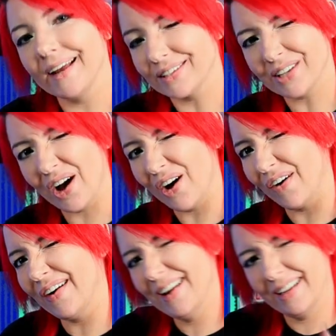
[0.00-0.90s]
yet,
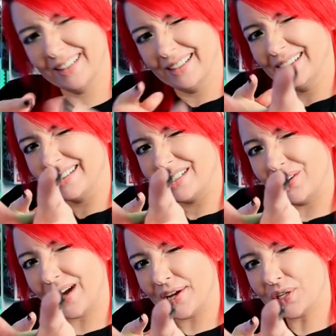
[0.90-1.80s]
so
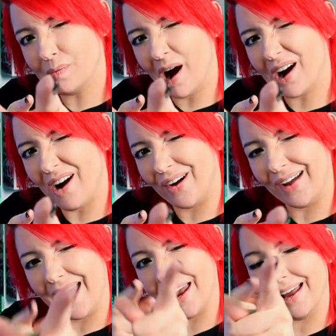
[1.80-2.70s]
see you guys
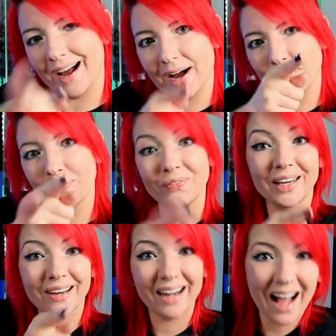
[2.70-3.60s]
tomorrow, and we'll
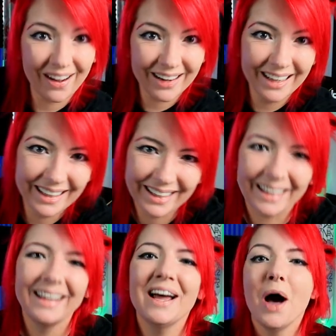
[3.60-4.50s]
figure it out.
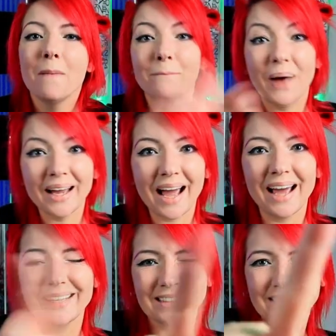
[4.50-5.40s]
Bye,
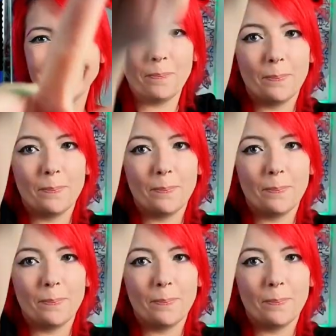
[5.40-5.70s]
guys.